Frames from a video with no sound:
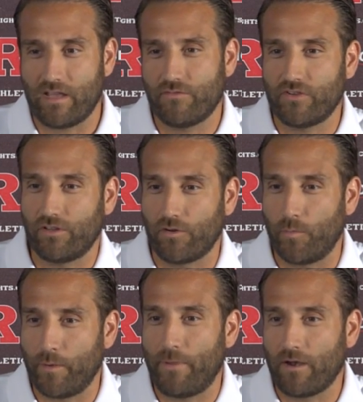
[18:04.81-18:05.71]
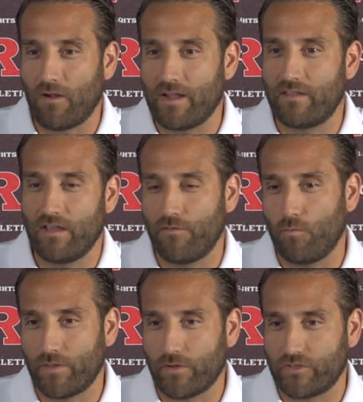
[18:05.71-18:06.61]
it gives you a little bit better idea of
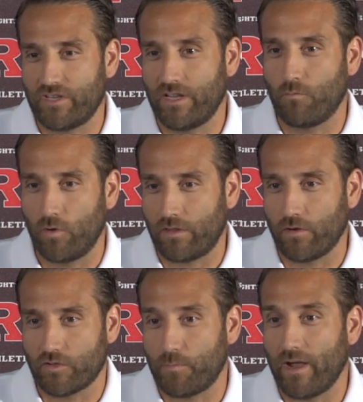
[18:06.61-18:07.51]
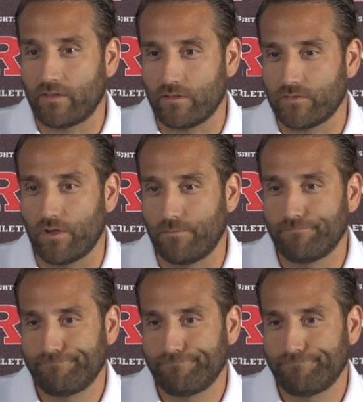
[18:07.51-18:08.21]
what they're seeing, what they're expecting. So.